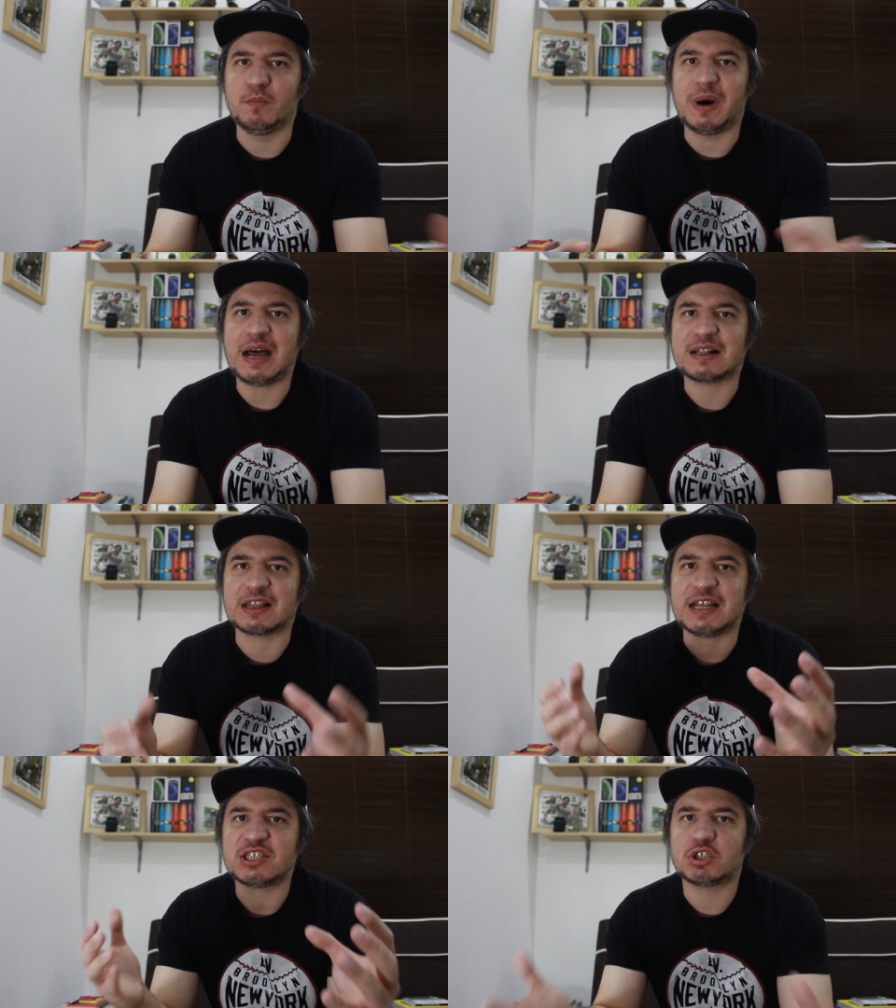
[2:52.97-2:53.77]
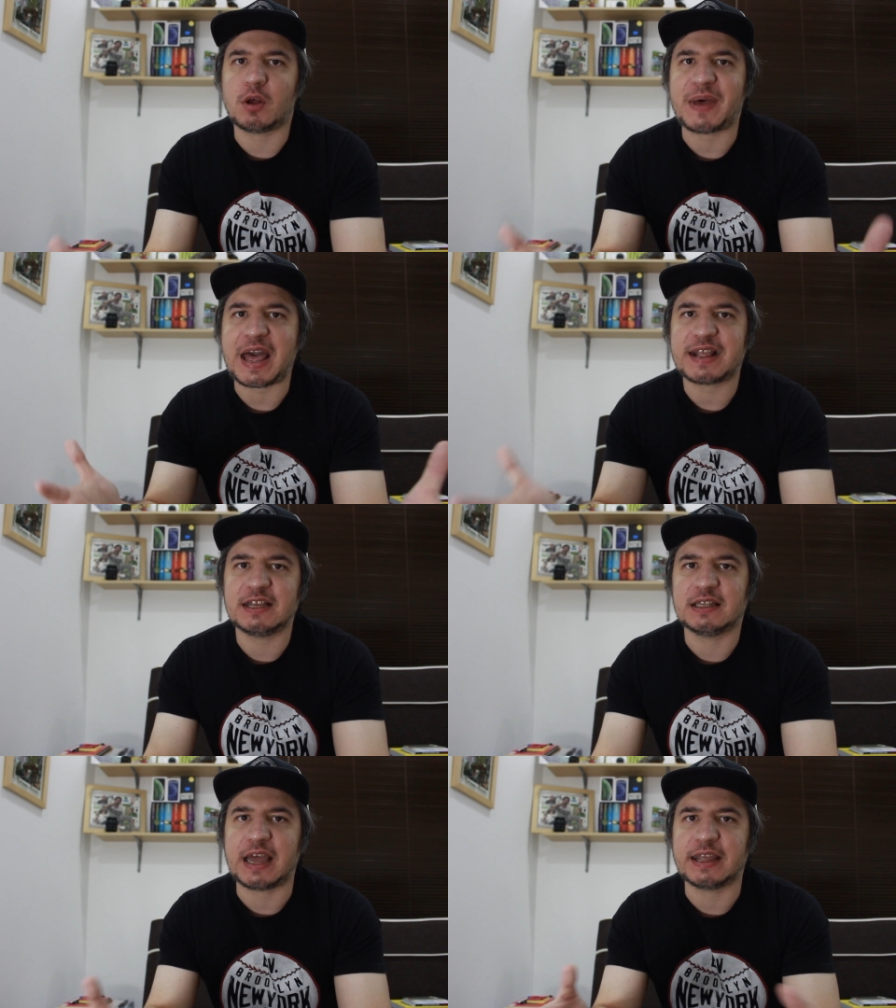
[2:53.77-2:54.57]
but let's stop
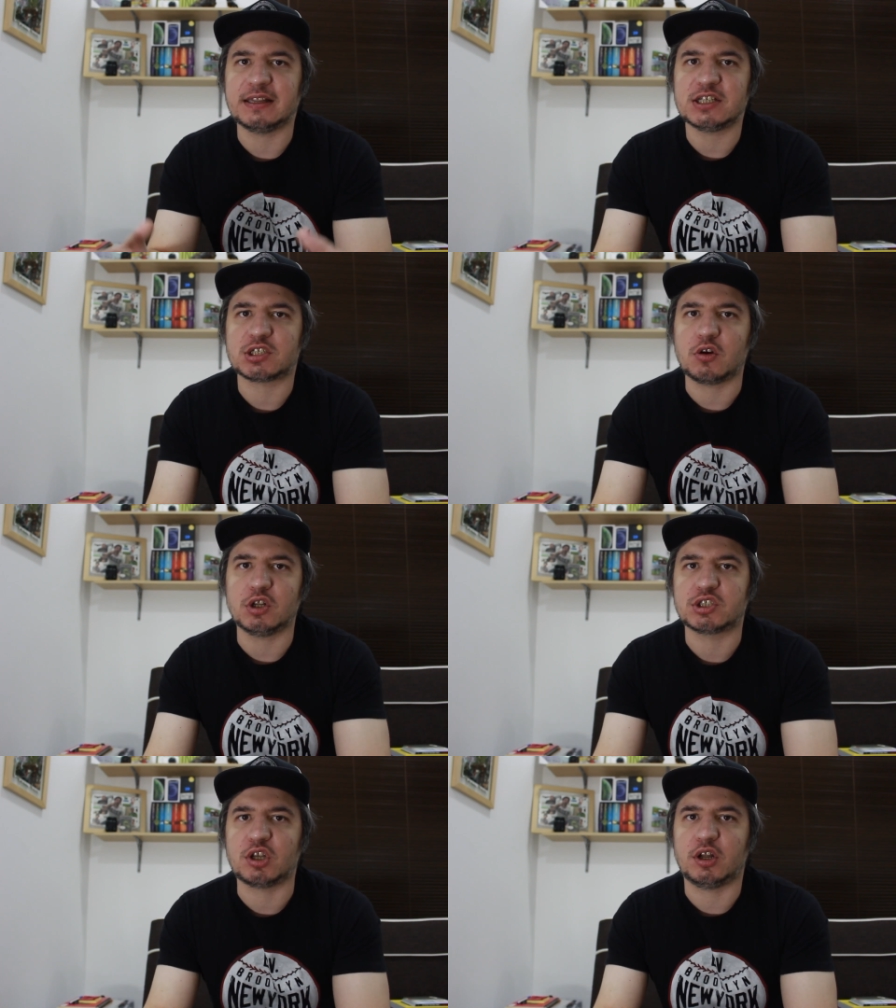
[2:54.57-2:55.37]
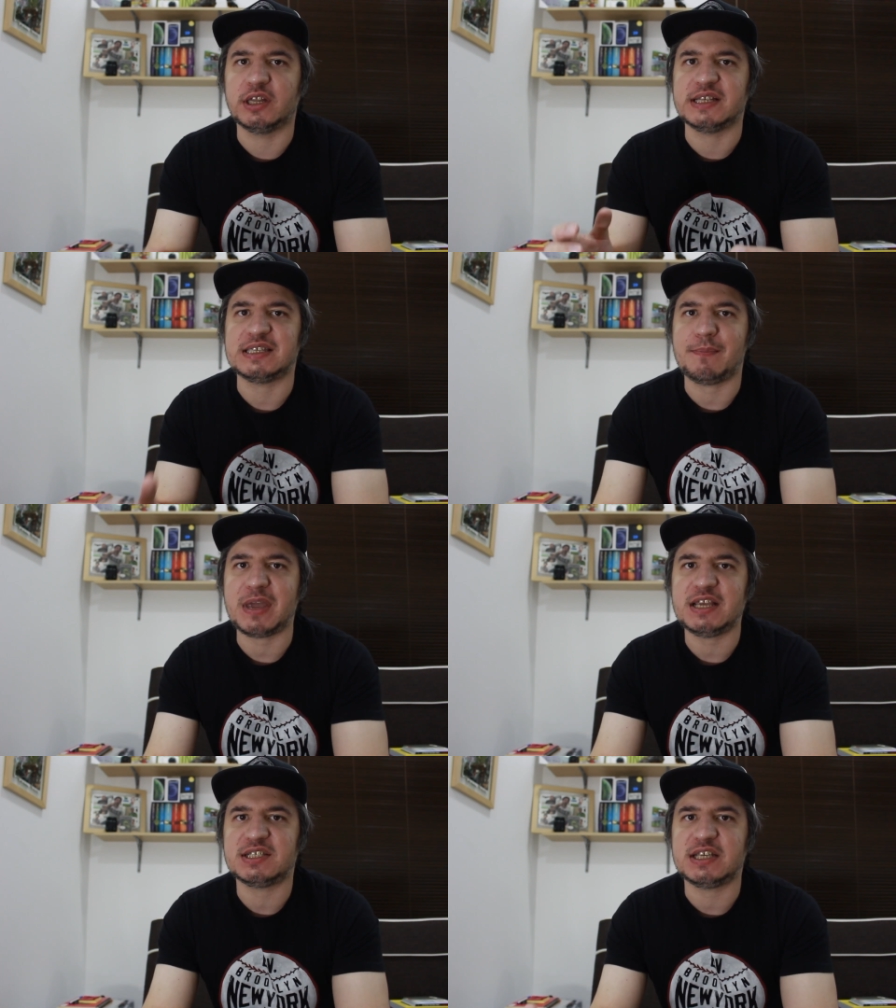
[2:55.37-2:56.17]
acting like this console is
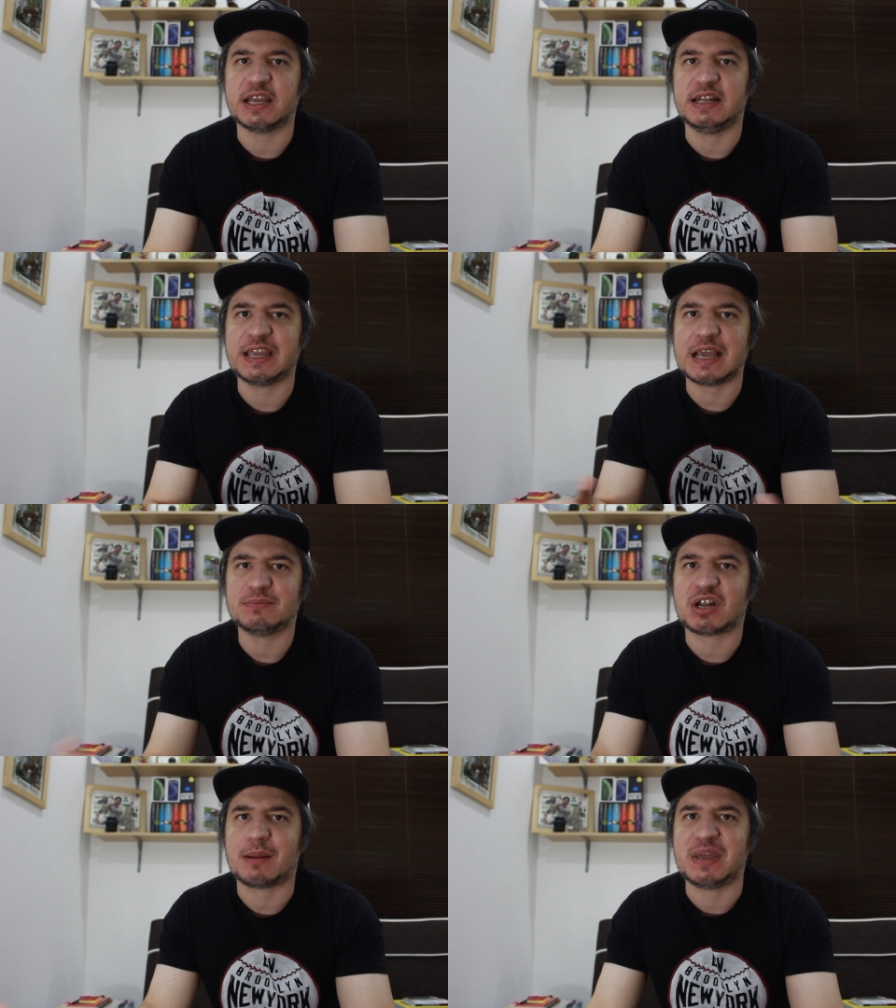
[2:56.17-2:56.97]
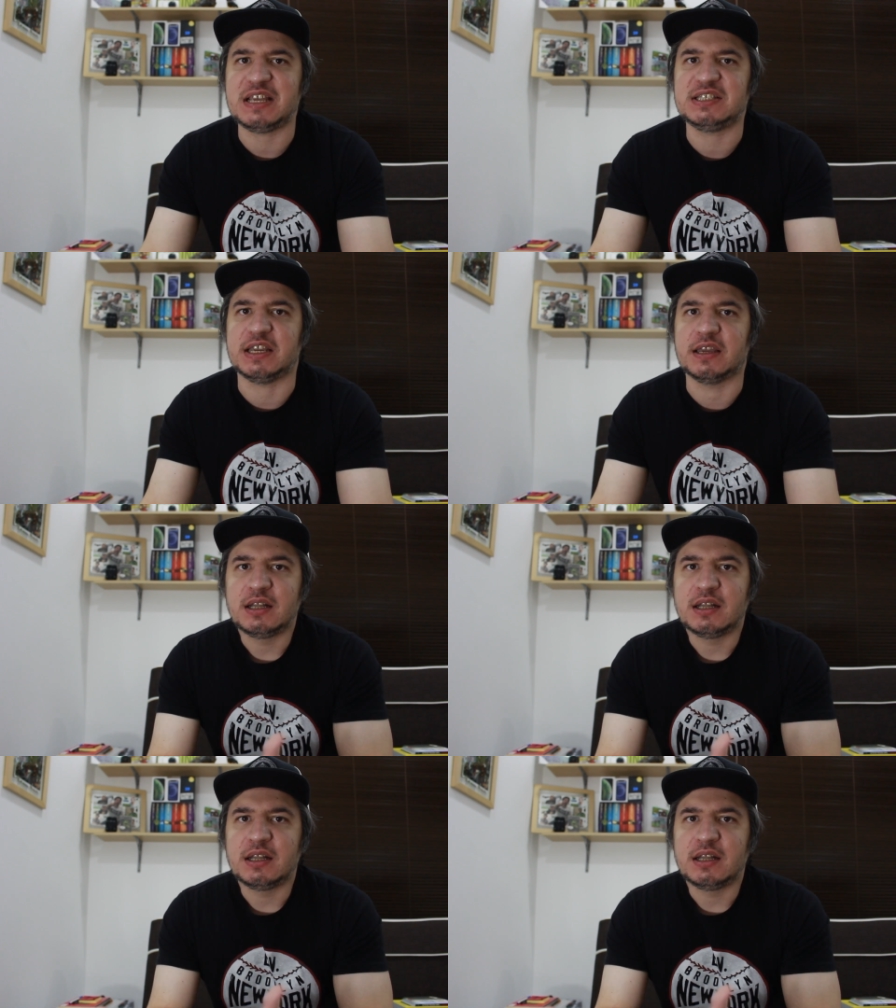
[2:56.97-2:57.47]
amazing and the games are amazing.